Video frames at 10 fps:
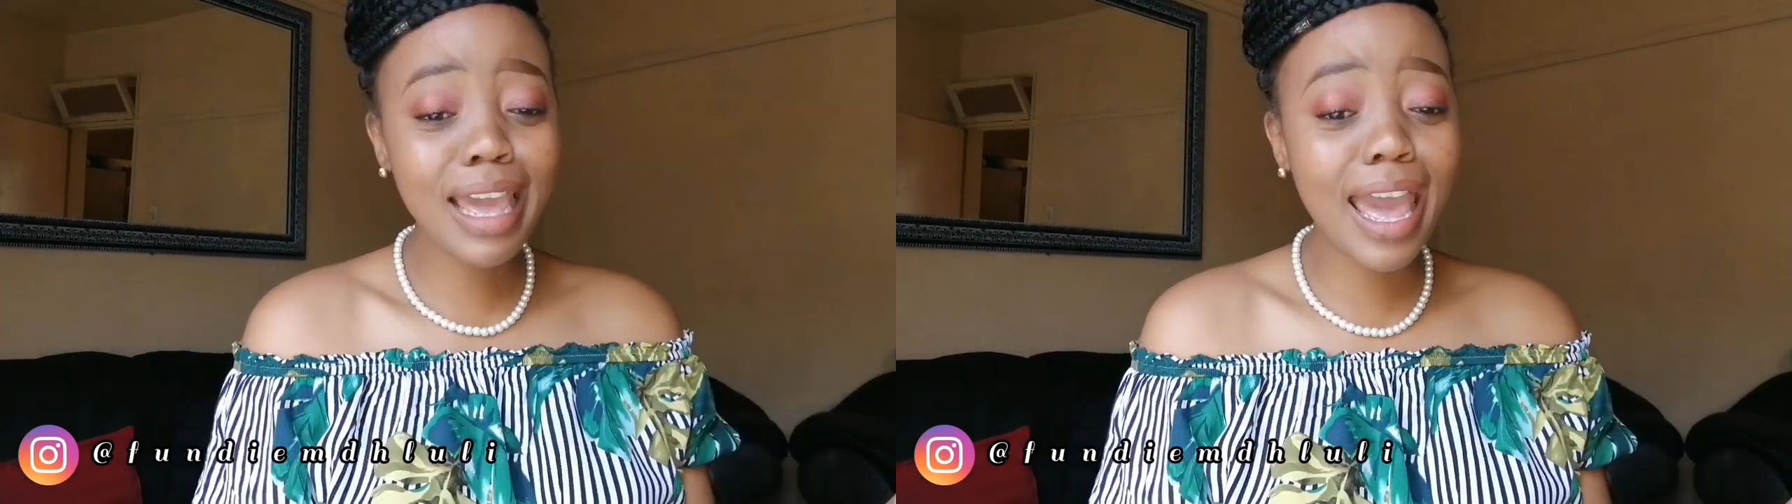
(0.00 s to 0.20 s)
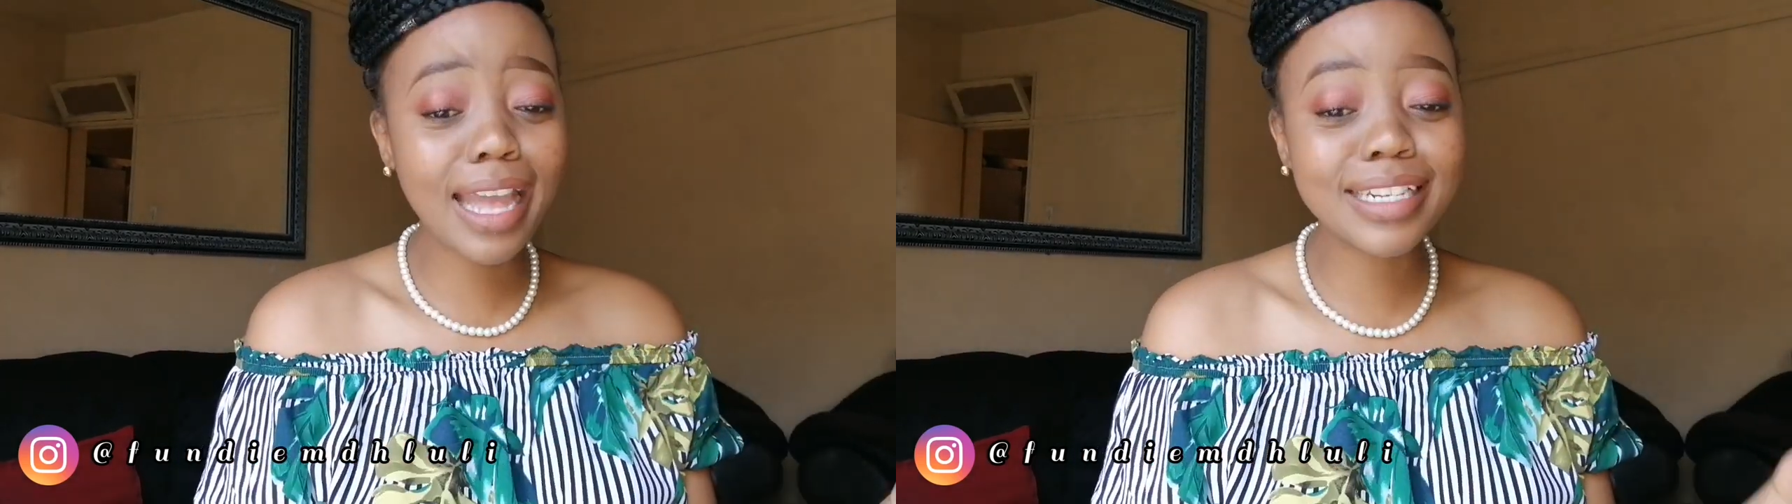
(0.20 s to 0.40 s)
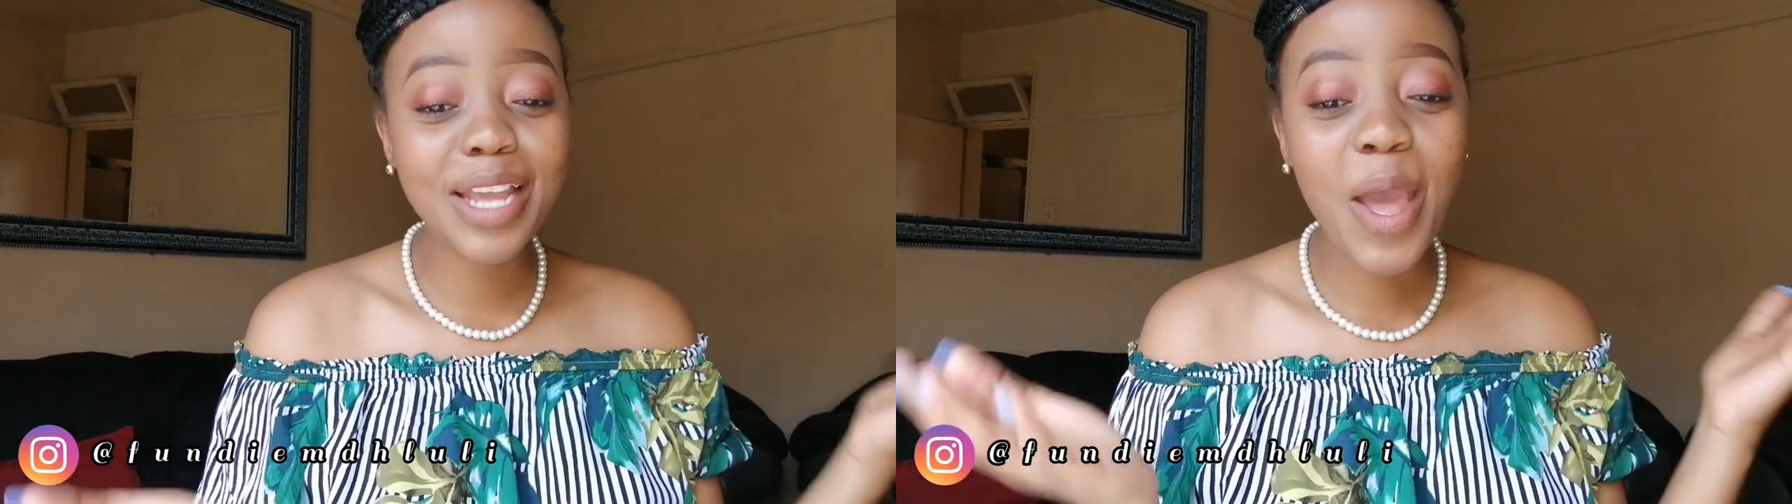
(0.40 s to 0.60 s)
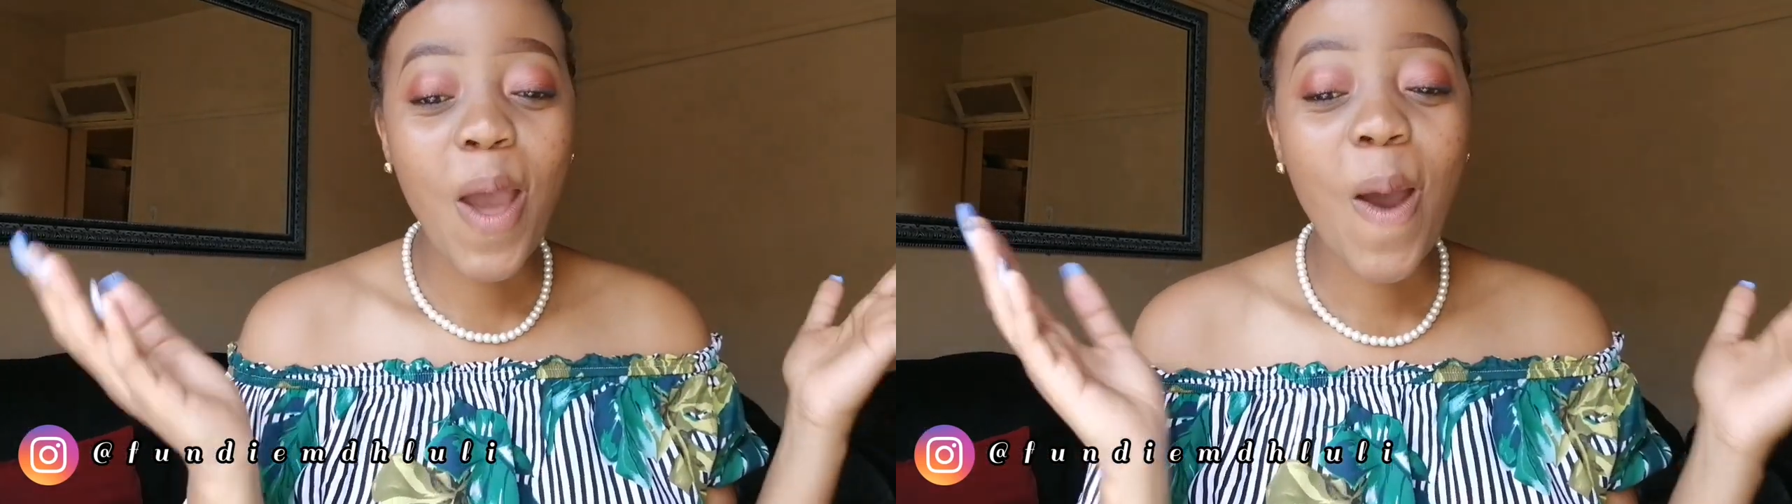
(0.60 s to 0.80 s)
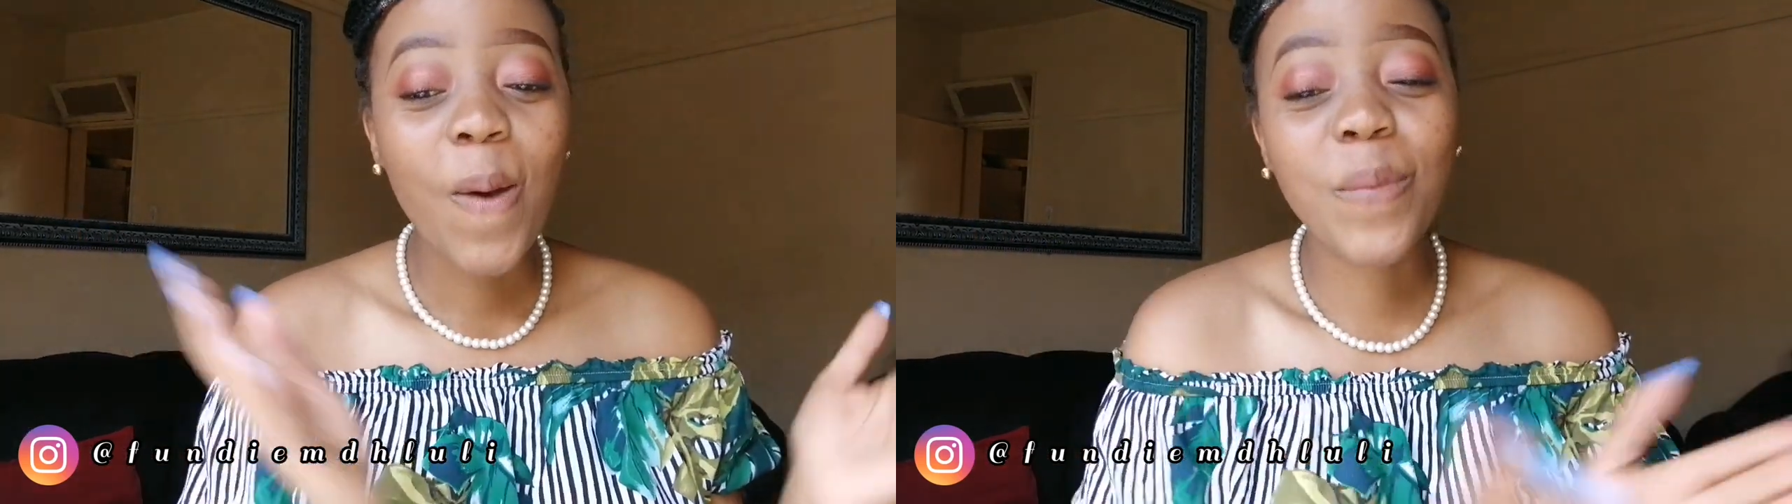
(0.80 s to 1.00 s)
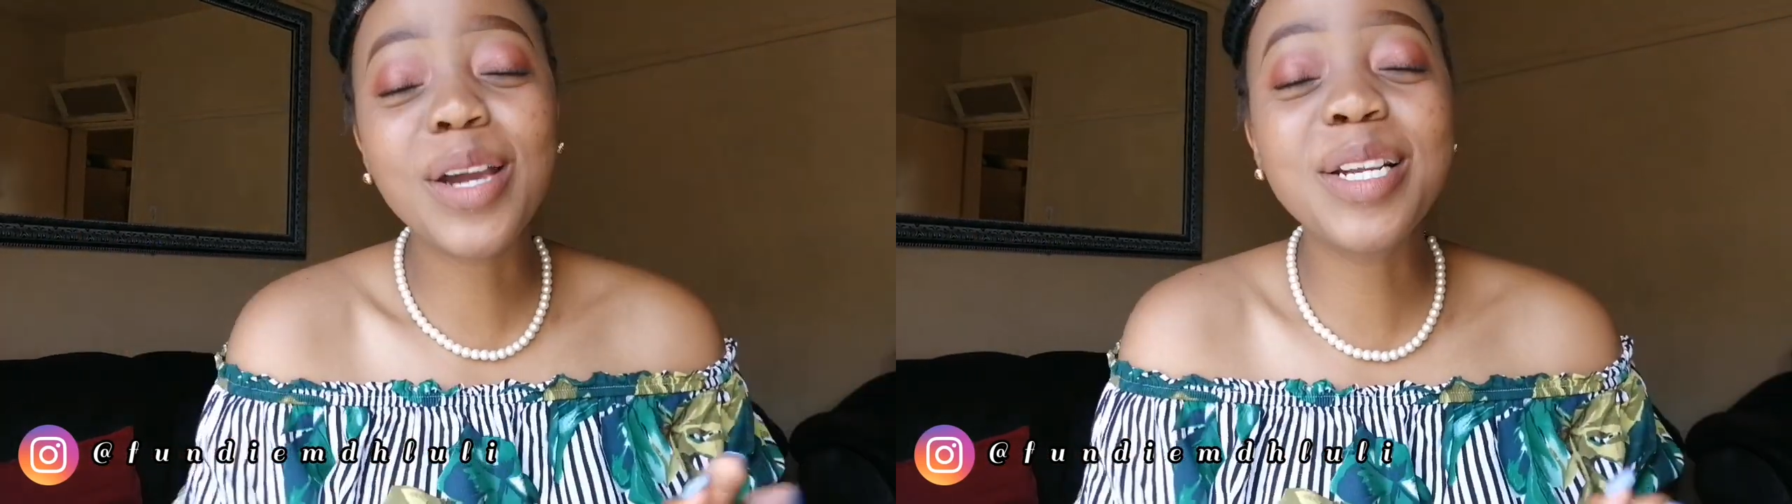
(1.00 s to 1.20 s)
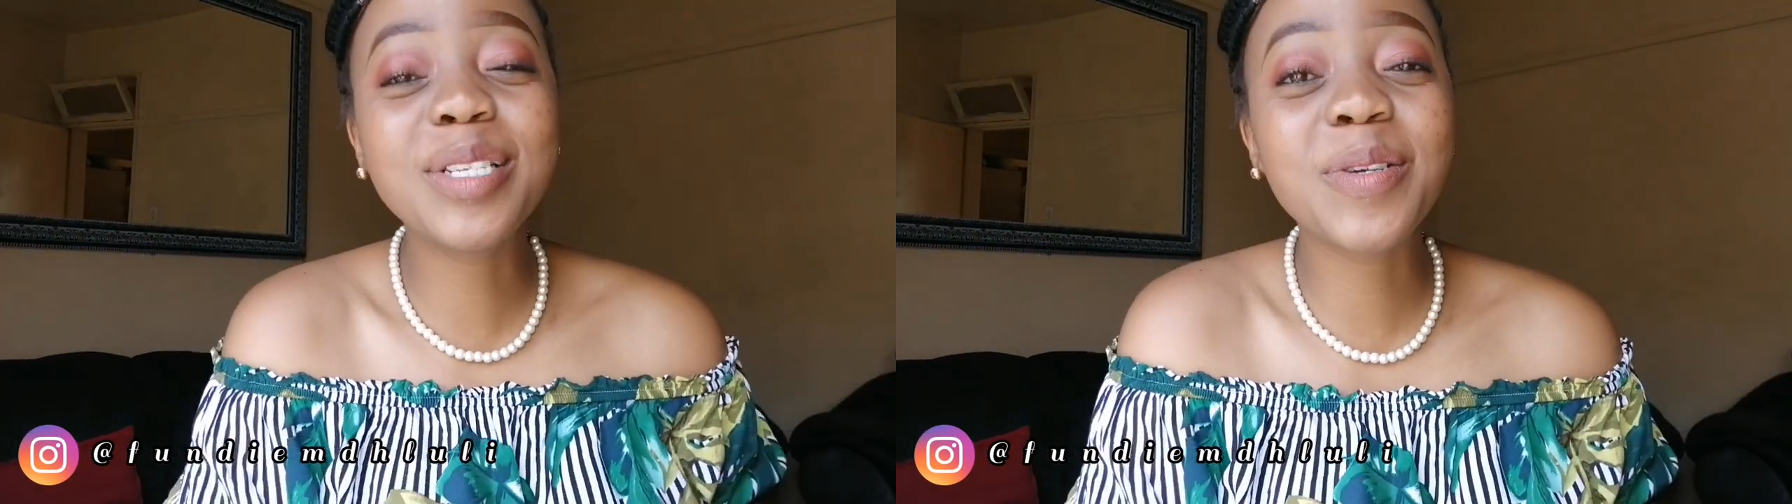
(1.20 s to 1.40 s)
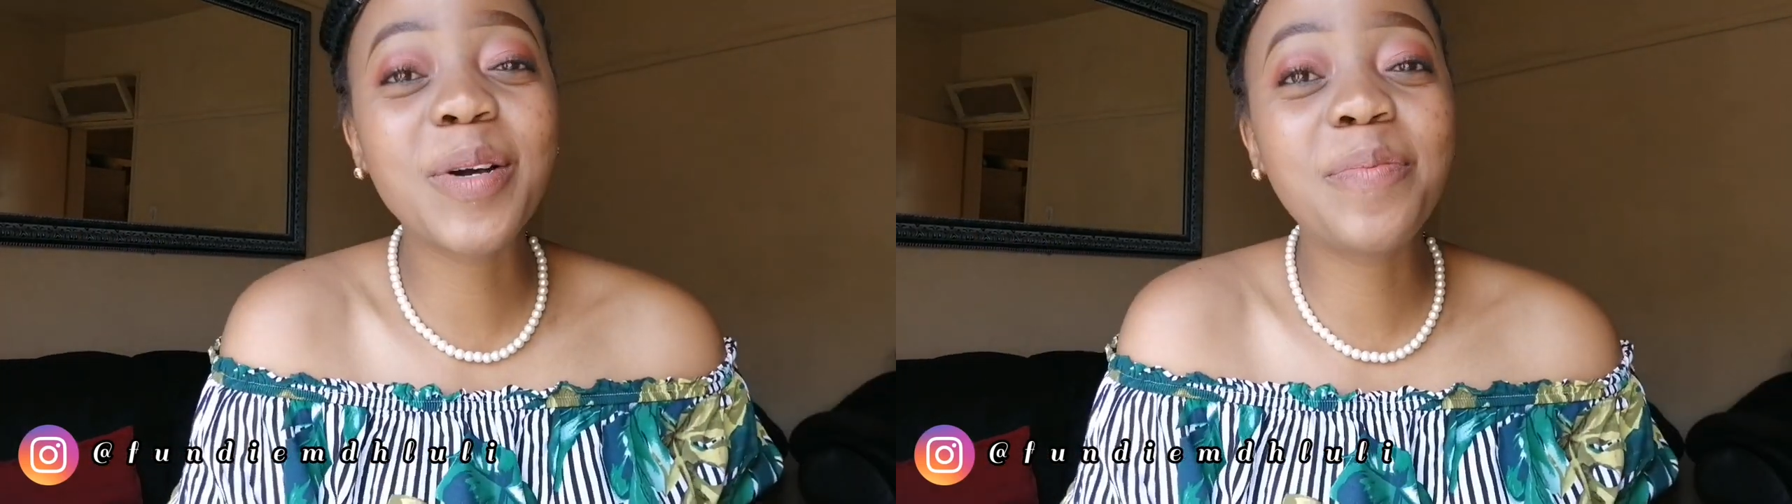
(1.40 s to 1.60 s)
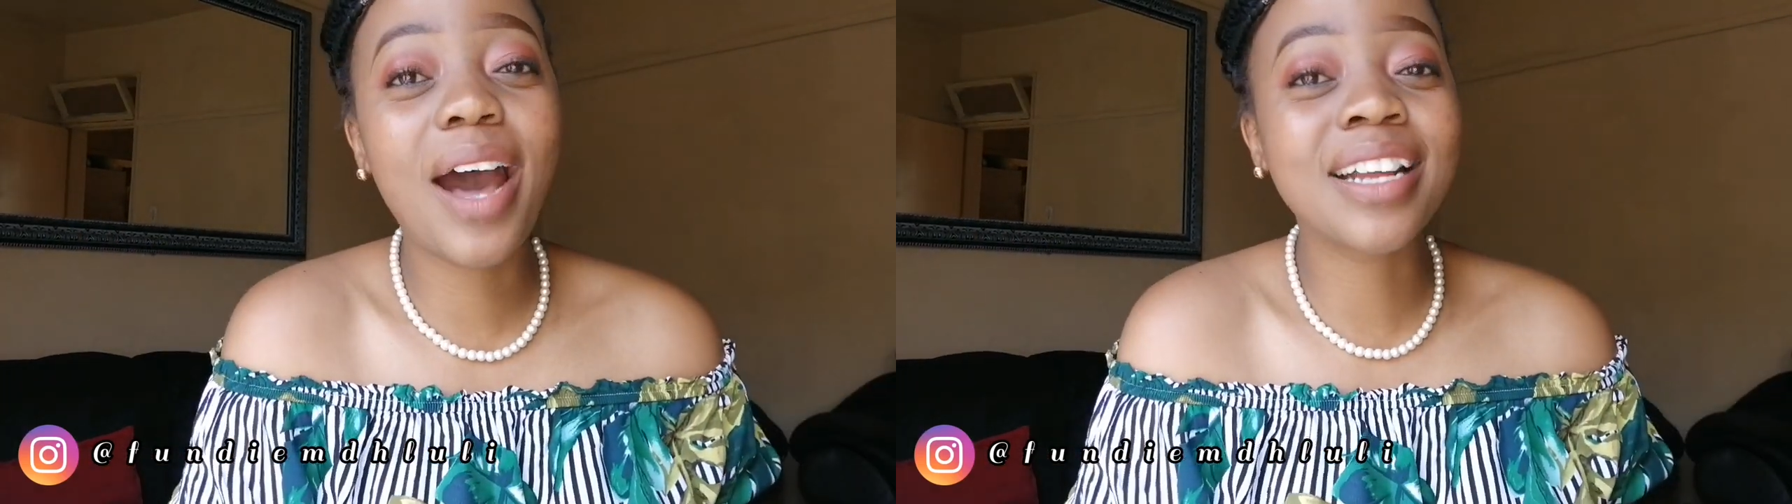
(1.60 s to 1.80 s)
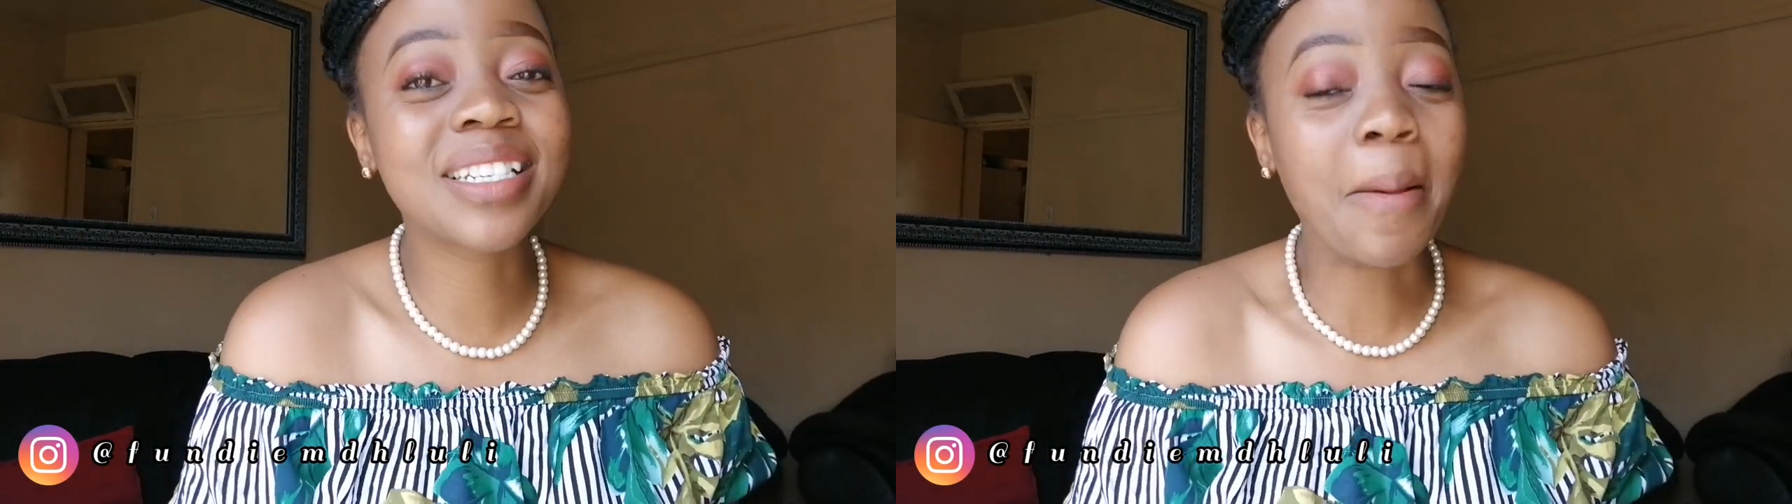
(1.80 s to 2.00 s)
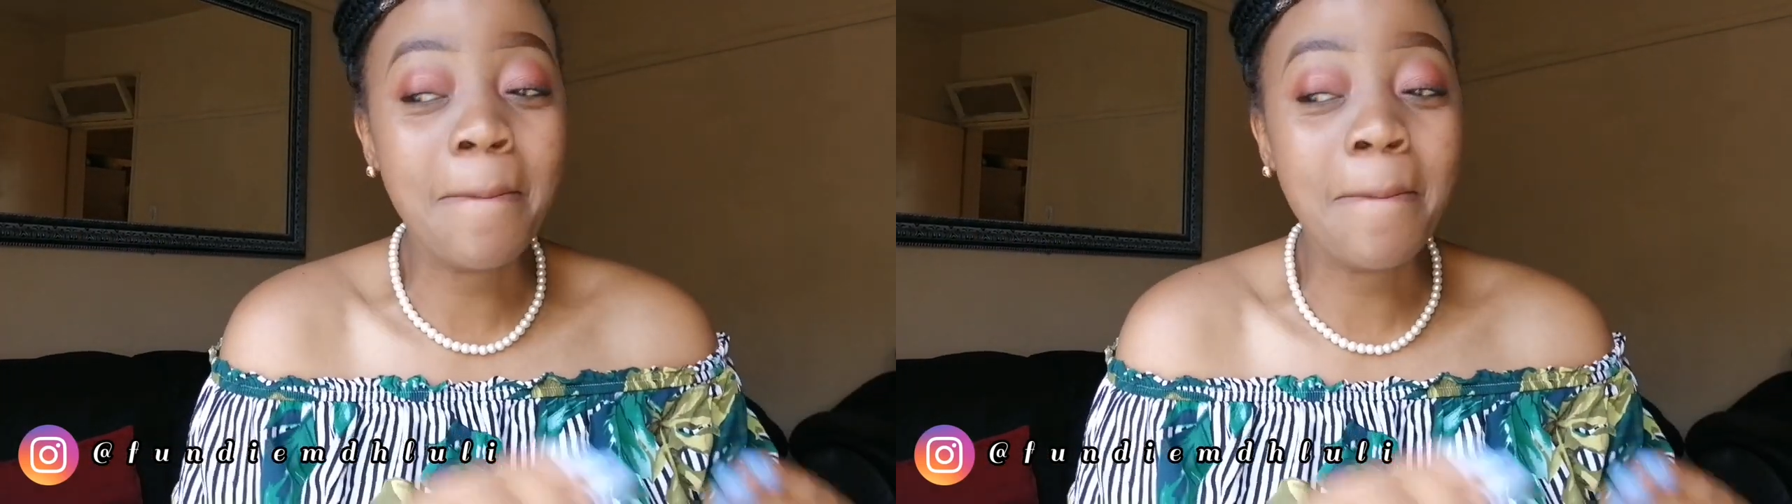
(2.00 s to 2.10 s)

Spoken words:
And we're gonna talk about